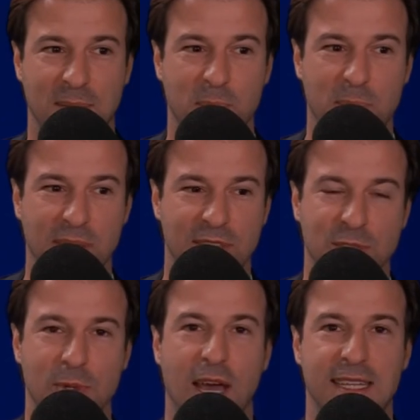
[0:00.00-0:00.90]

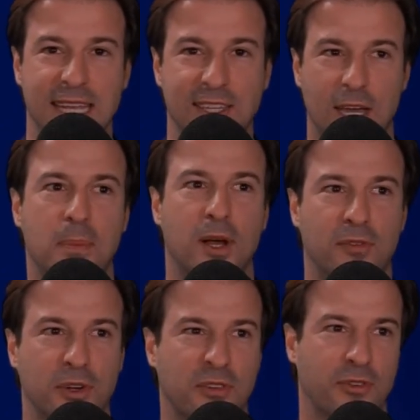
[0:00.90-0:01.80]
do not take Topgolf
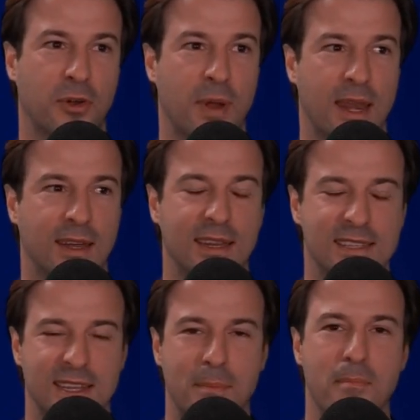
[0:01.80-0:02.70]
for granted. It
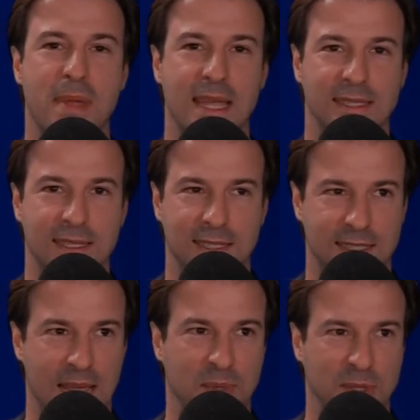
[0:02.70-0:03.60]
is an amazing
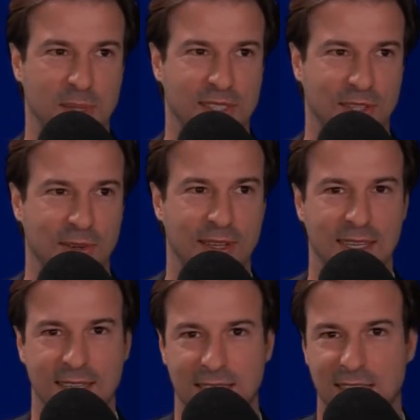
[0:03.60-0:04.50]
establishment. So
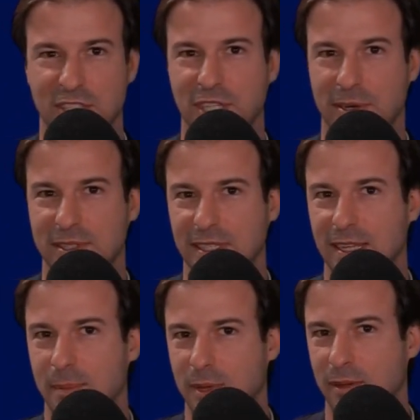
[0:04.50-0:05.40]
shout outs to
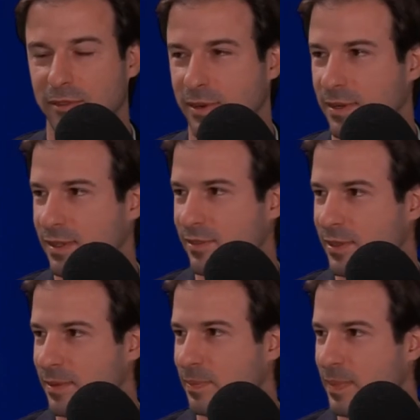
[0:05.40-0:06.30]
Topgolf for
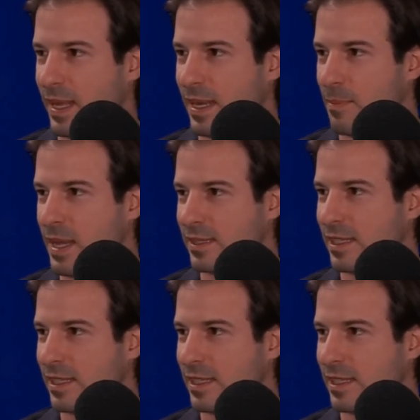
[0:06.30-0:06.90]
making an amazing